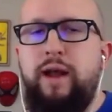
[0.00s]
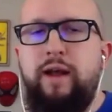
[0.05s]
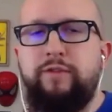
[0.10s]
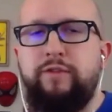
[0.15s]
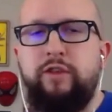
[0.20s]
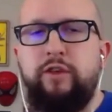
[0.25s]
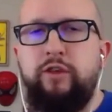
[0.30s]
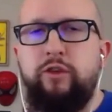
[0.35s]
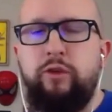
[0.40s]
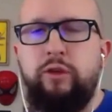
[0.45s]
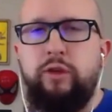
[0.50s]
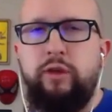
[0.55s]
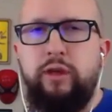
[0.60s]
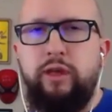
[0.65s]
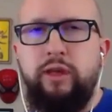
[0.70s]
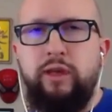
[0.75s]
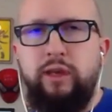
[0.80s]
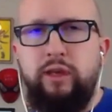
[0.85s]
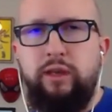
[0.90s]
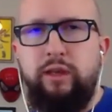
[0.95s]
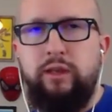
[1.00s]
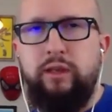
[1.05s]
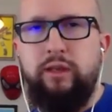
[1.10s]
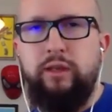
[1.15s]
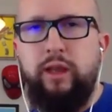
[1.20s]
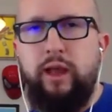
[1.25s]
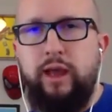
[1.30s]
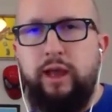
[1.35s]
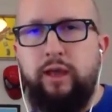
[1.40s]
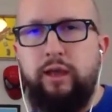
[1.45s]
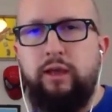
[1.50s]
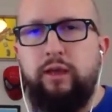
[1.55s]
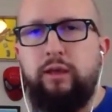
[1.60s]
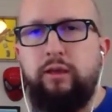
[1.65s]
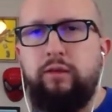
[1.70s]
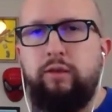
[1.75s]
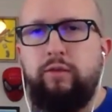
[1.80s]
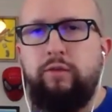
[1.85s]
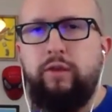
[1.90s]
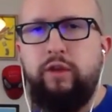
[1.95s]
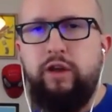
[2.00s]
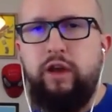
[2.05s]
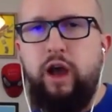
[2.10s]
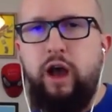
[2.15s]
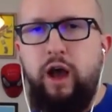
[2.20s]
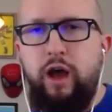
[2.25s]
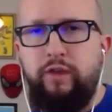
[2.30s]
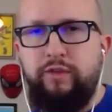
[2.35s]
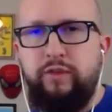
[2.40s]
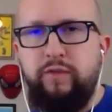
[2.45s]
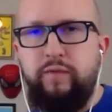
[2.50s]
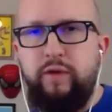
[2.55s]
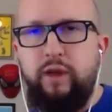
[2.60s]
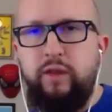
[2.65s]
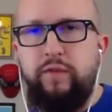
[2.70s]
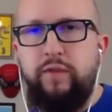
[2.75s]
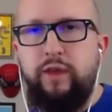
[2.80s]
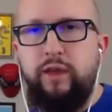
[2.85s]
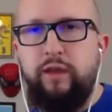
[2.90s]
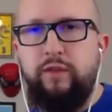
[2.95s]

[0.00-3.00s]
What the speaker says: asking you to eat like the cost of anything.